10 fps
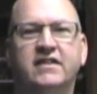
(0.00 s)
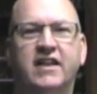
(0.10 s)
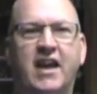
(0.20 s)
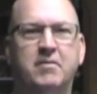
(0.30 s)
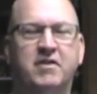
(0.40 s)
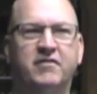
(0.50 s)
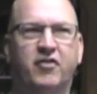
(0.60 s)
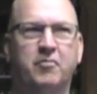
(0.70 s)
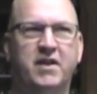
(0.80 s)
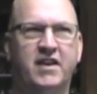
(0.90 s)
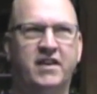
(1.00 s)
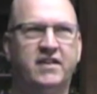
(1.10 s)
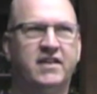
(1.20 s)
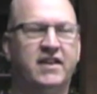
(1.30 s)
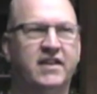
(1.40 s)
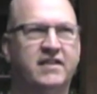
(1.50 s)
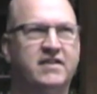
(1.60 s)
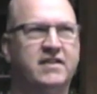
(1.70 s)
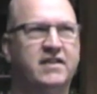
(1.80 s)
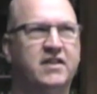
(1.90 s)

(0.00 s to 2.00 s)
gaming for me. It